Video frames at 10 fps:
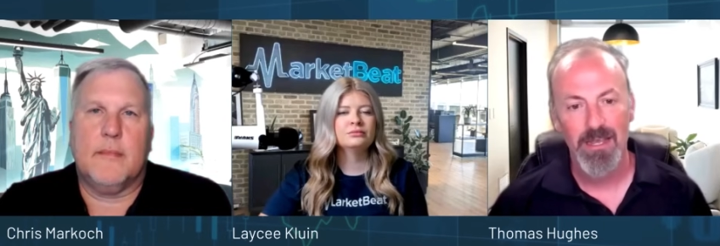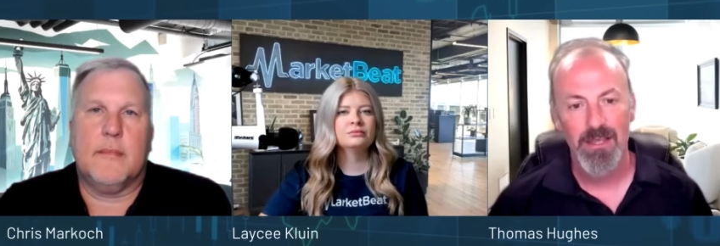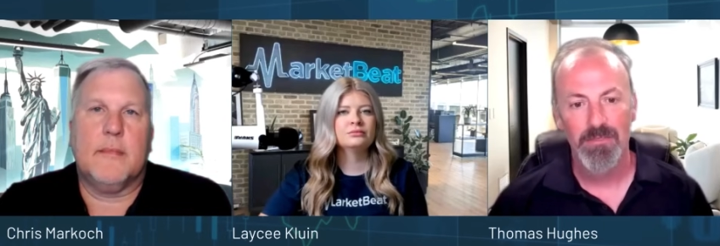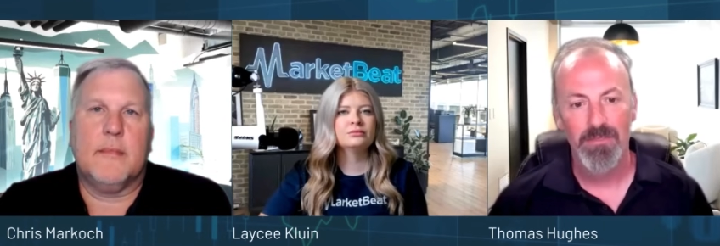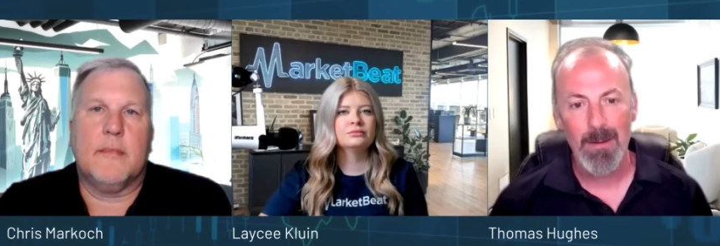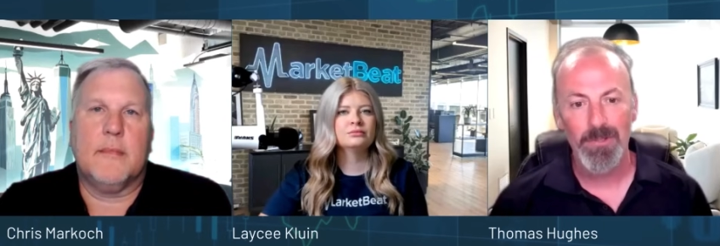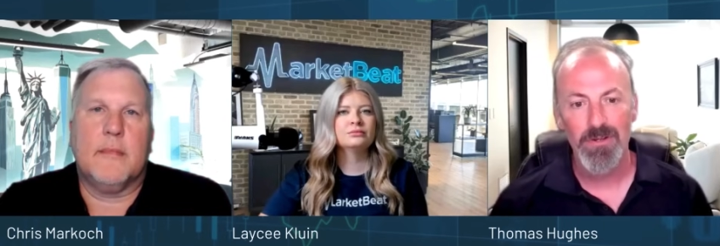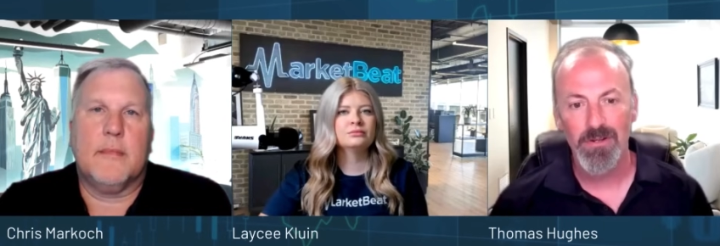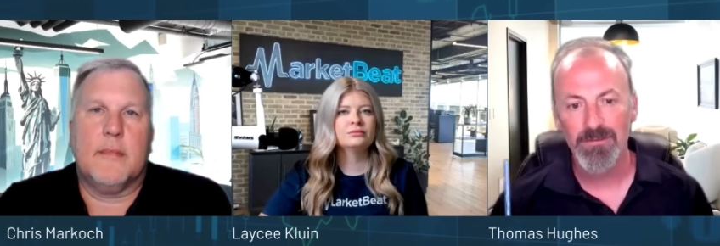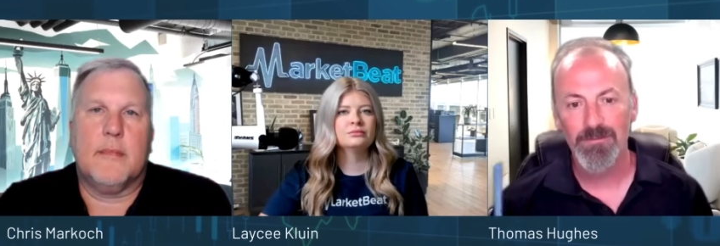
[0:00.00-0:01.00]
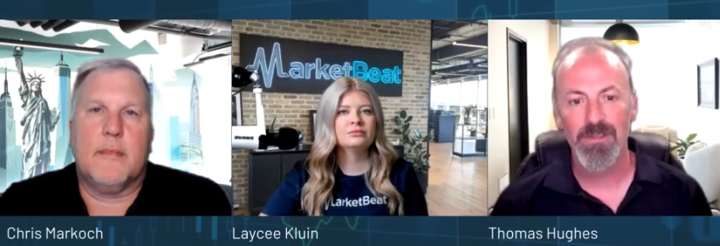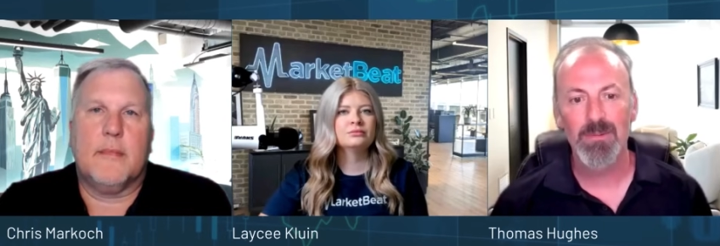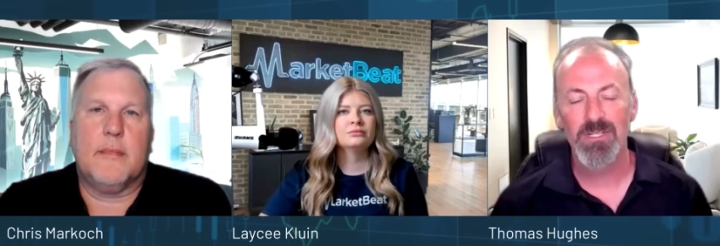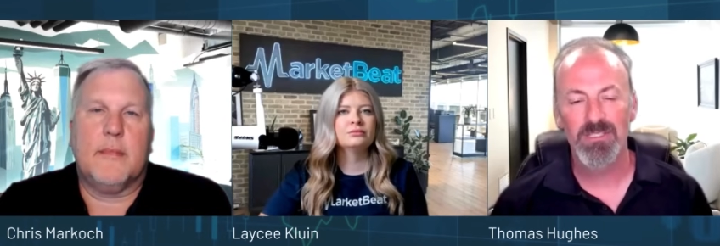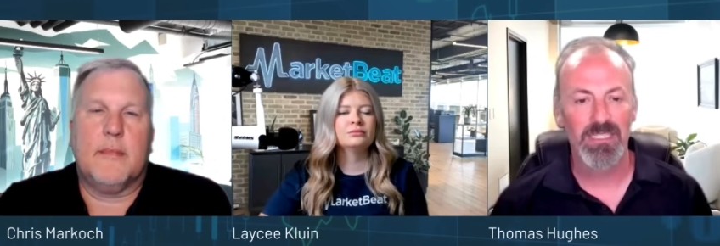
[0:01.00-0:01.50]
Speaker 1: The opportunity for them
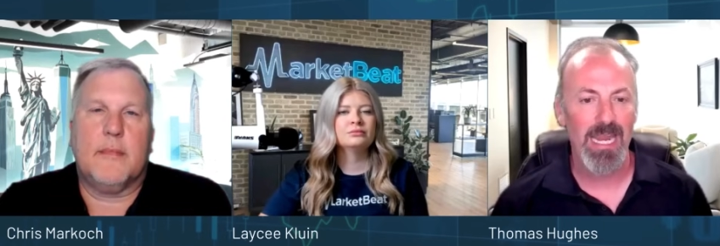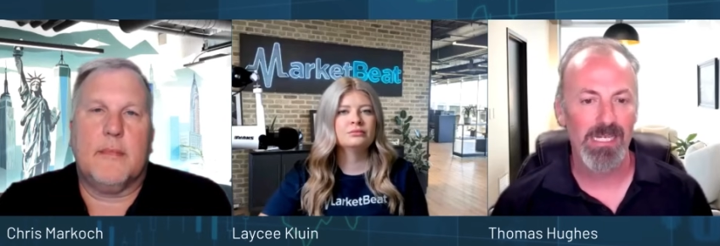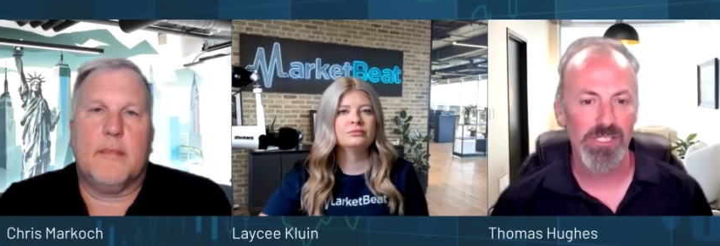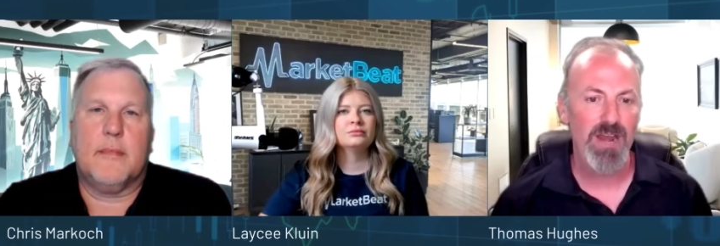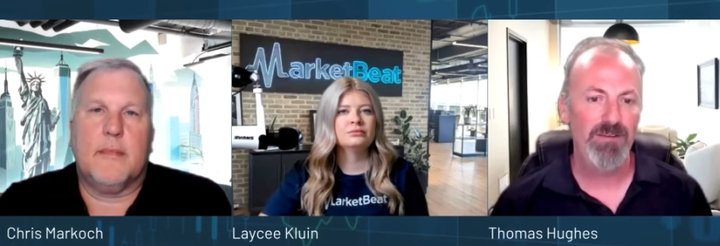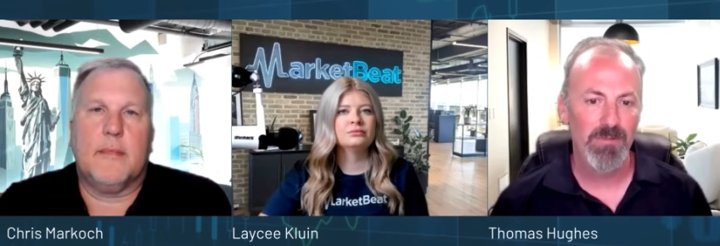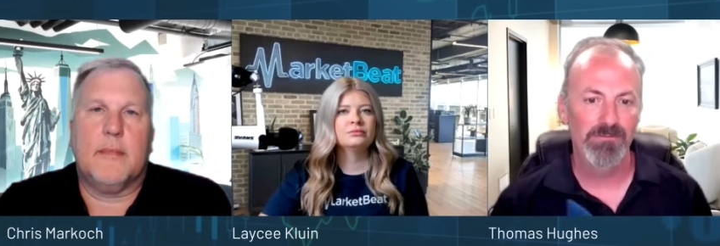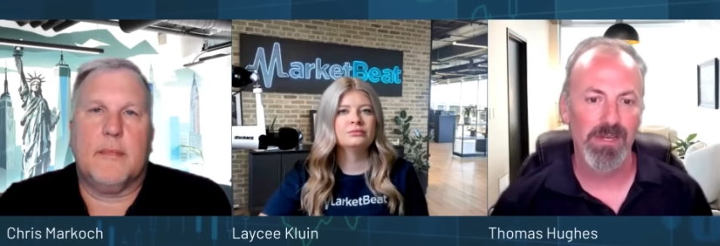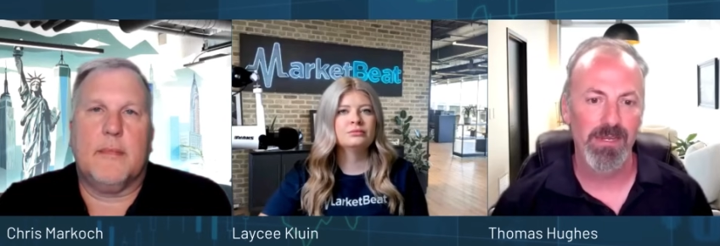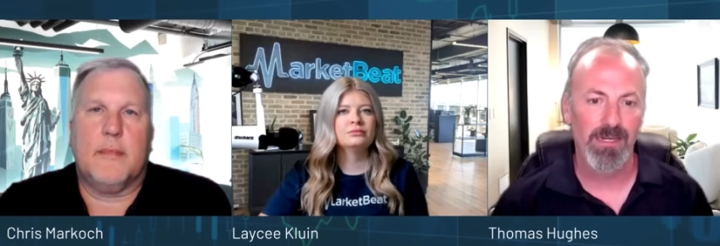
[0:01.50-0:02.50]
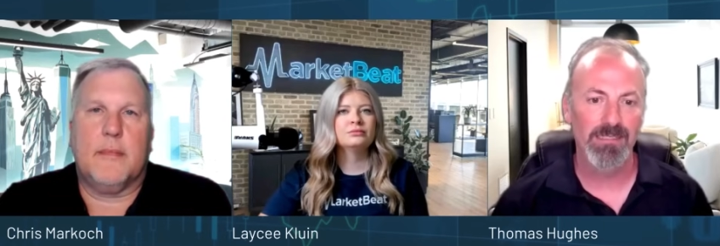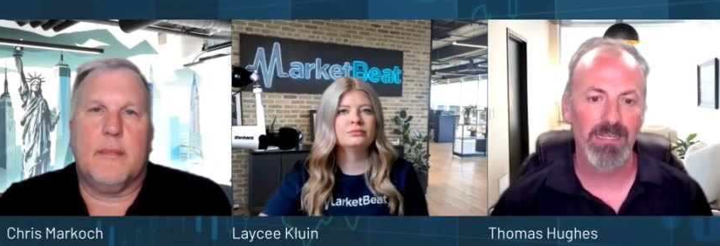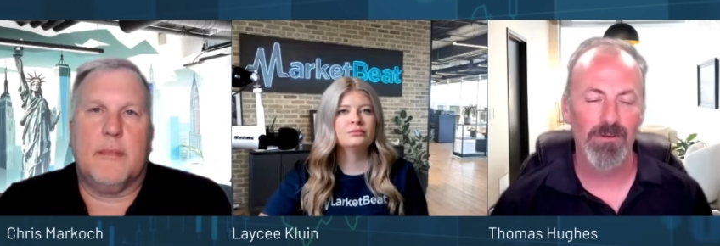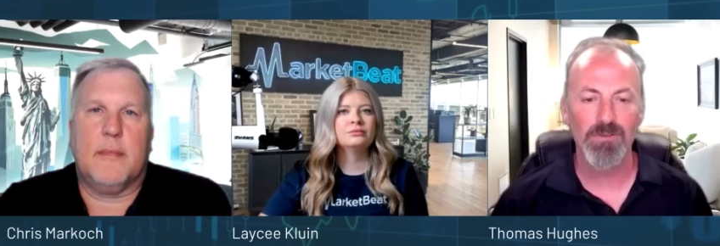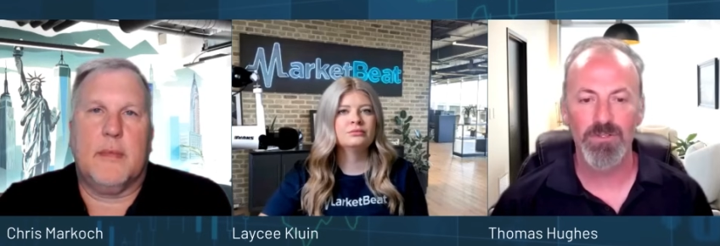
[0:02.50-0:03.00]
was to gain share from NVIDIA because they've
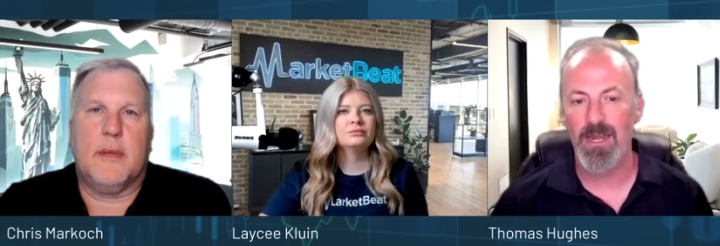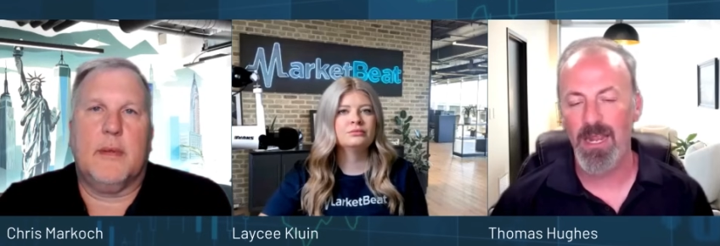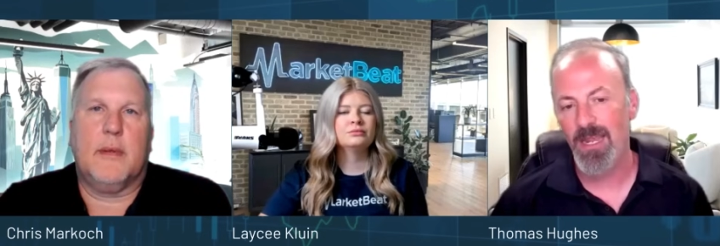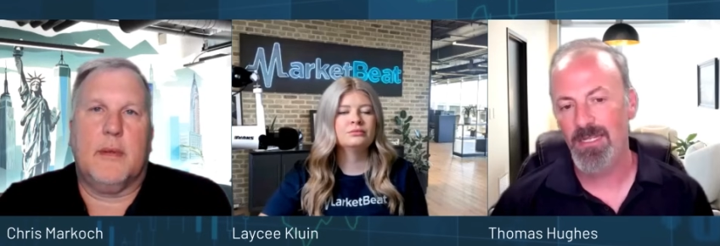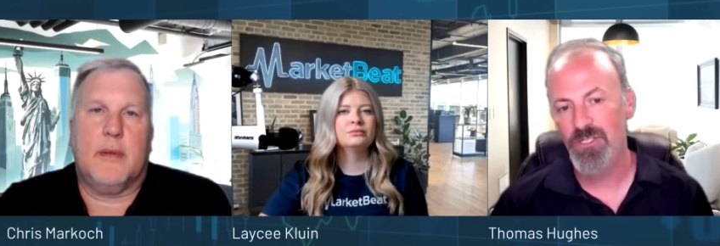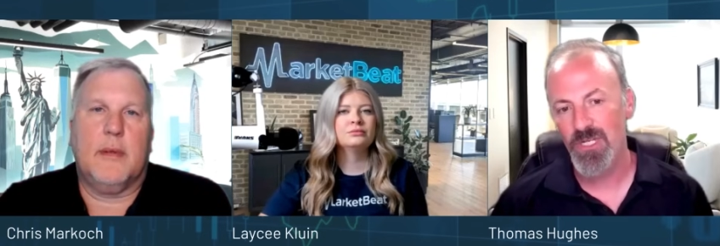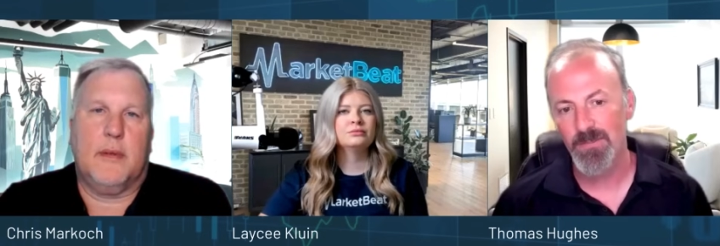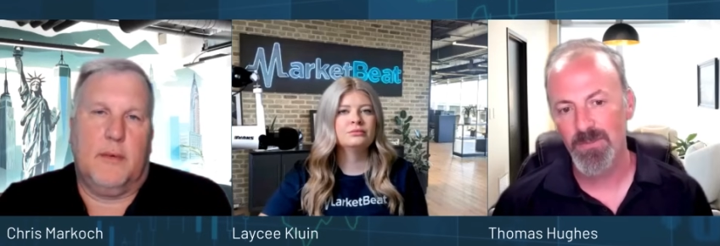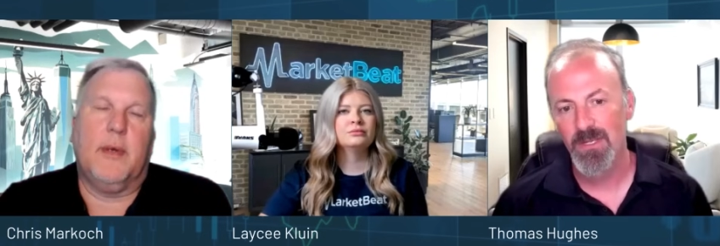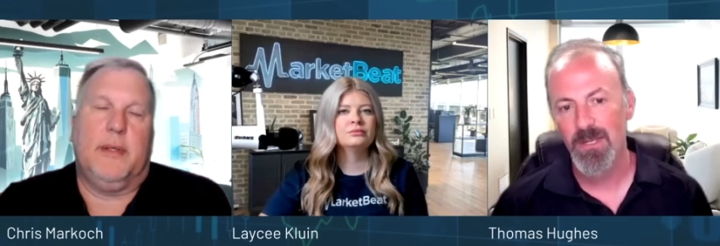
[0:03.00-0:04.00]
also got AI chips.